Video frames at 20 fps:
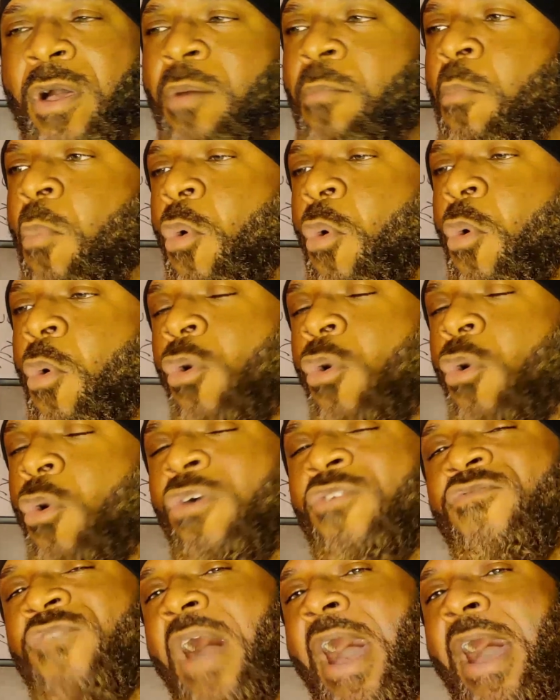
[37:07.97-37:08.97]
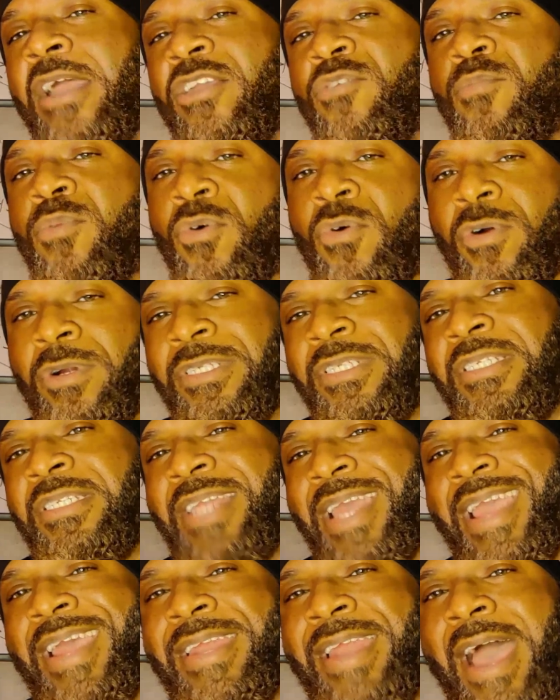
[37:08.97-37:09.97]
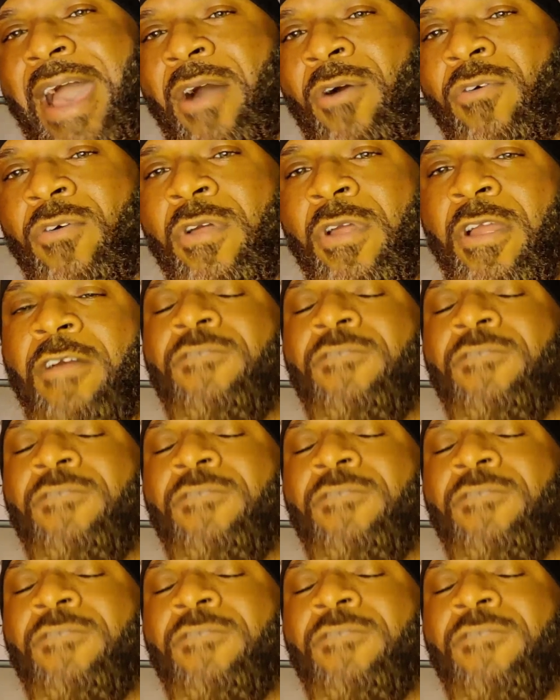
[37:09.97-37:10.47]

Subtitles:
more valuable or stand out